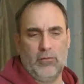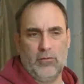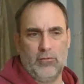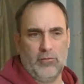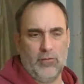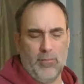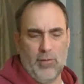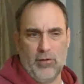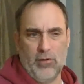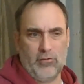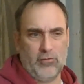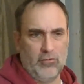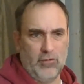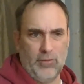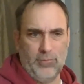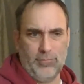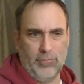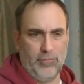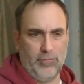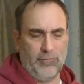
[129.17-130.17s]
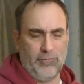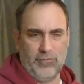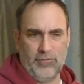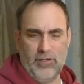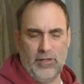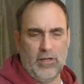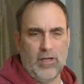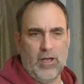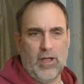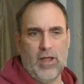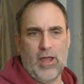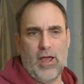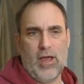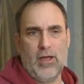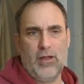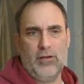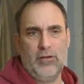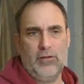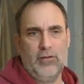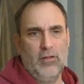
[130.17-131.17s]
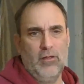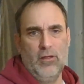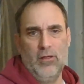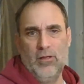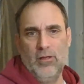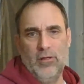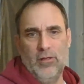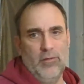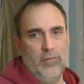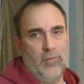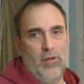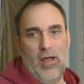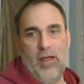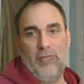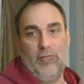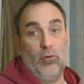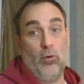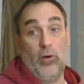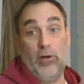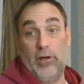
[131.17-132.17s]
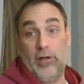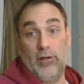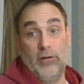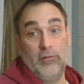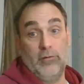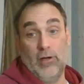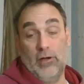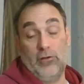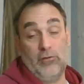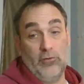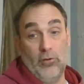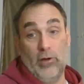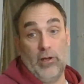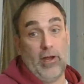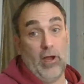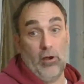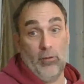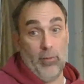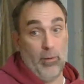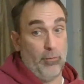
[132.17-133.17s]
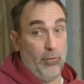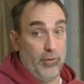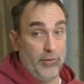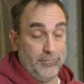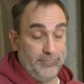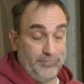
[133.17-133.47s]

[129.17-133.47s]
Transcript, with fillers: the amount of sleep and fatigue I had? I have no idea. I just know I can't remember